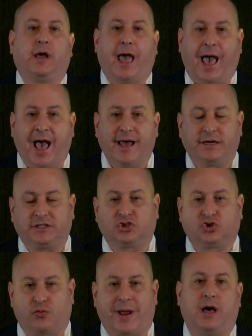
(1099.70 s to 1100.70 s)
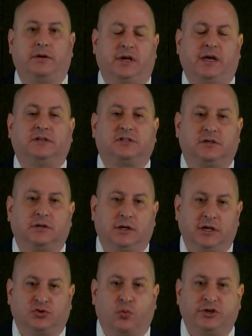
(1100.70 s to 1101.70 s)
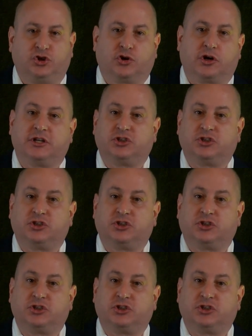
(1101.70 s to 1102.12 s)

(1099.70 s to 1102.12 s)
and its surroundings is what you're going